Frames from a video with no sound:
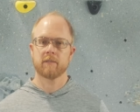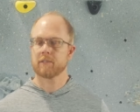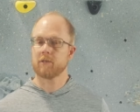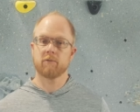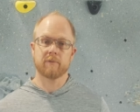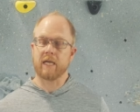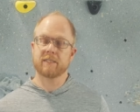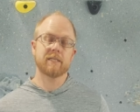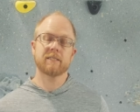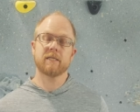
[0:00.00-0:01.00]
So
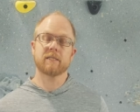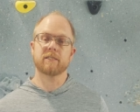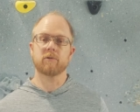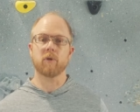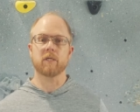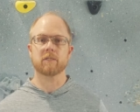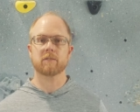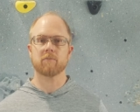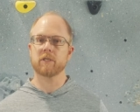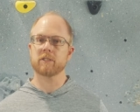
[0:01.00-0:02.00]
that's the ascending
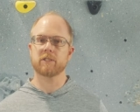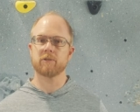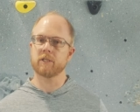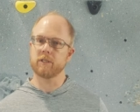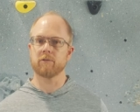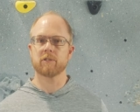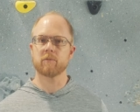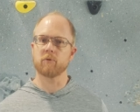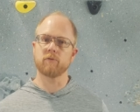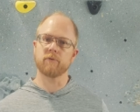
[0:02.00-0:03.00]
sequence, which you can use
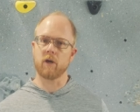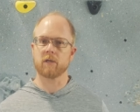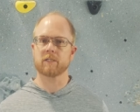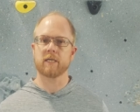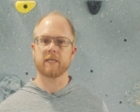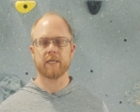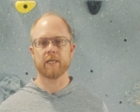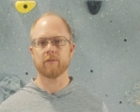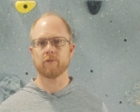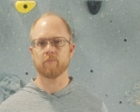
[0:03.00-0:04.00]
to move alongside a
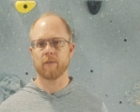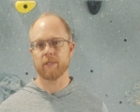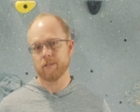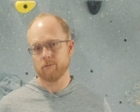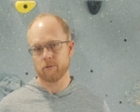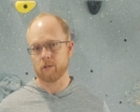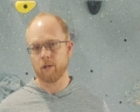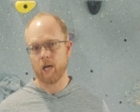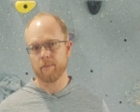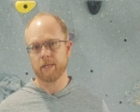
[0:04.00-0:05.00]
kid who may be new to
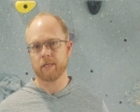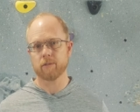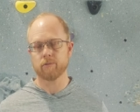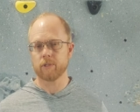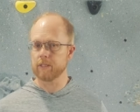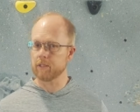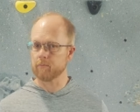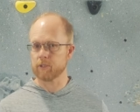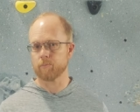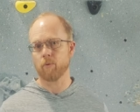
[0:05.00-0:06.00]
climbing and who needs
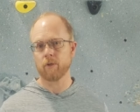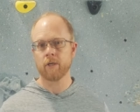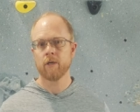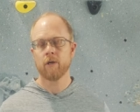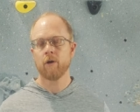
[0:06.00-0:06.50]
some support,